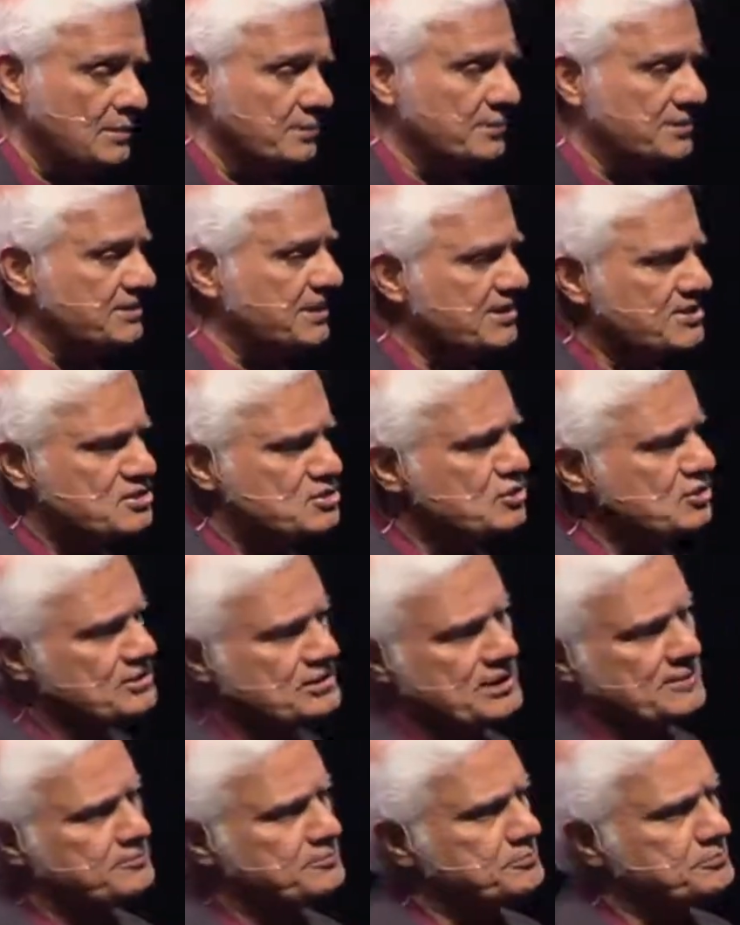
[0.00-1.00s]
But that has
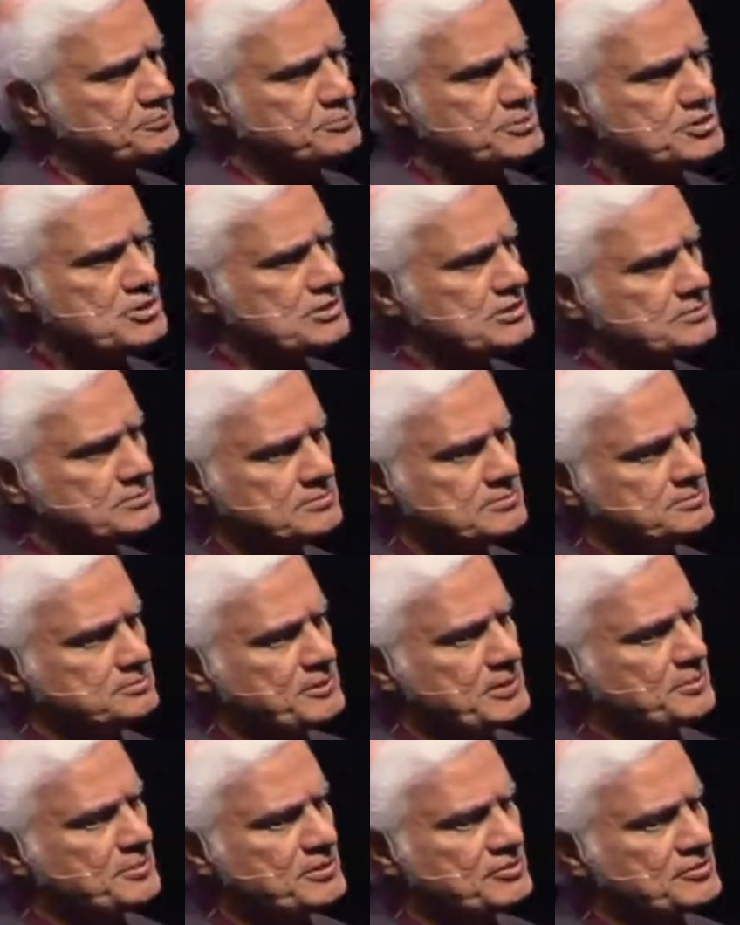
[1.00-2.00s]
not kept Muslim
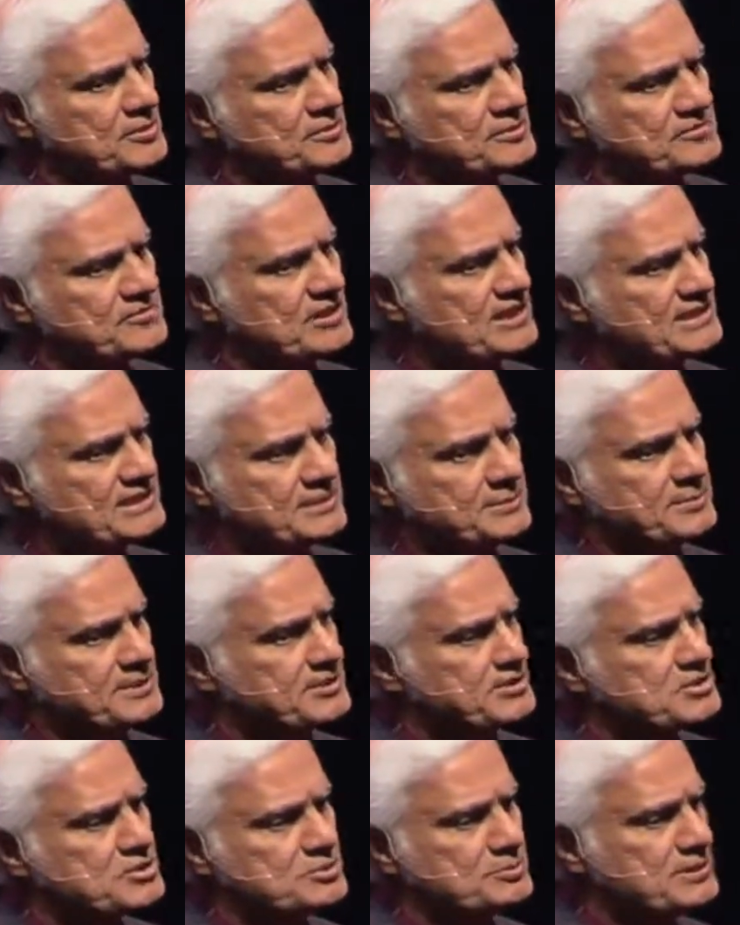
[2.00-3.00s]
people from inviting me
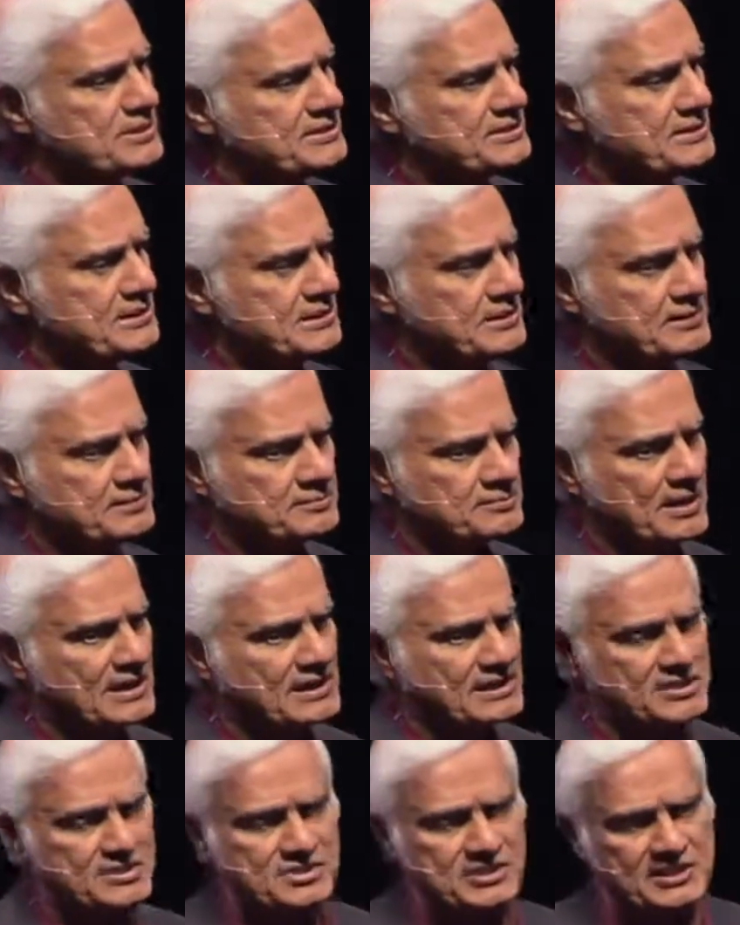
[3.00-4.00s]
to speak there.
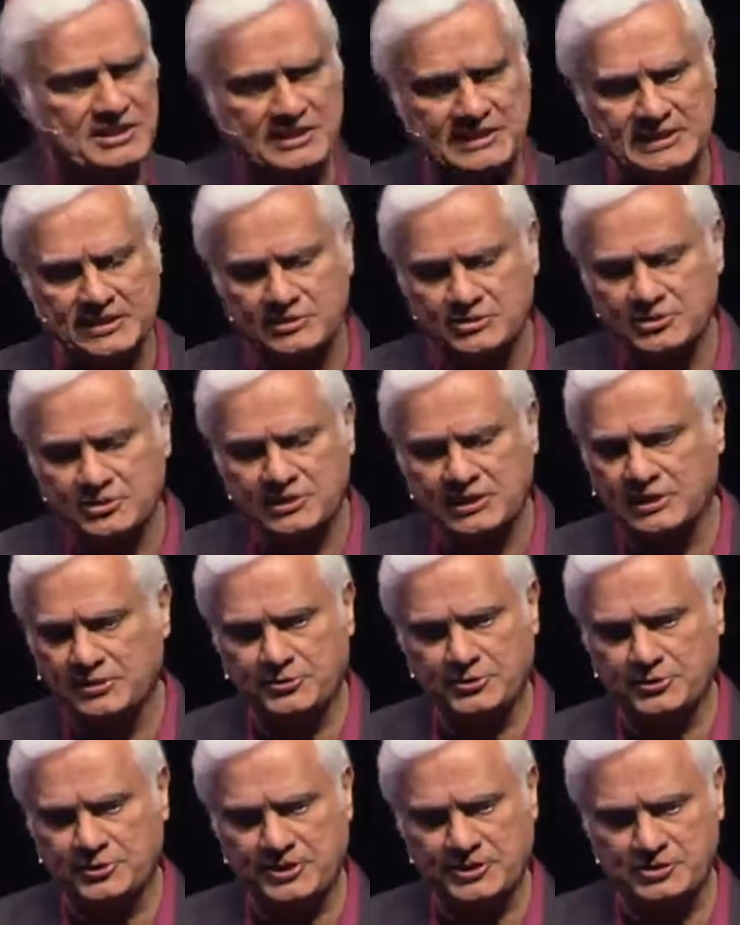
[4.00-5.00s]
Michael is heading out to
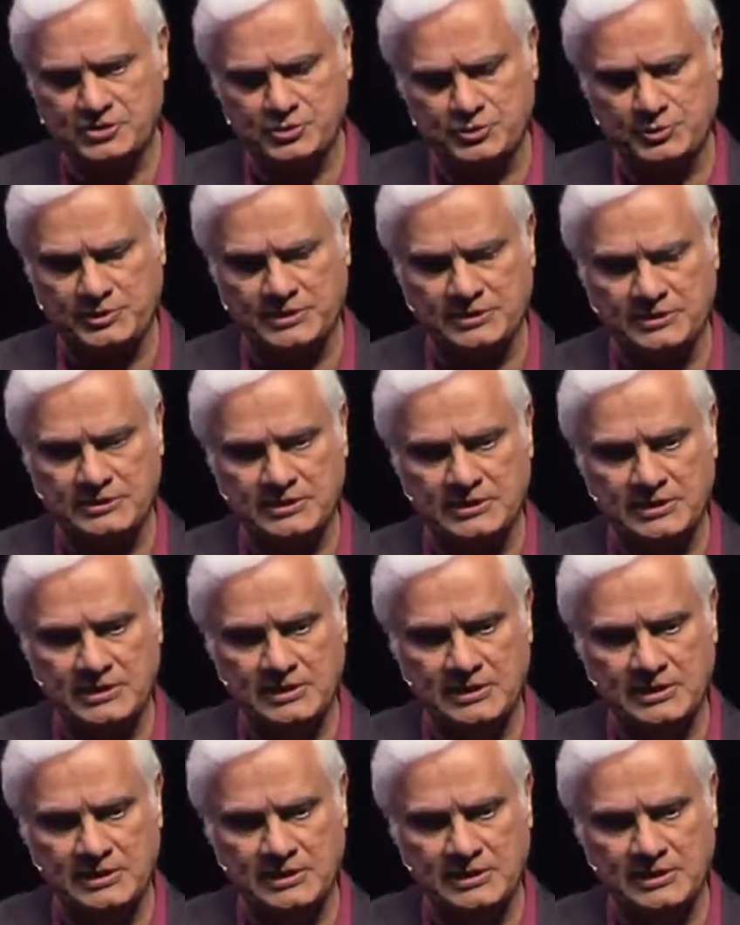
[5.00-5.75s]
Cairo next week.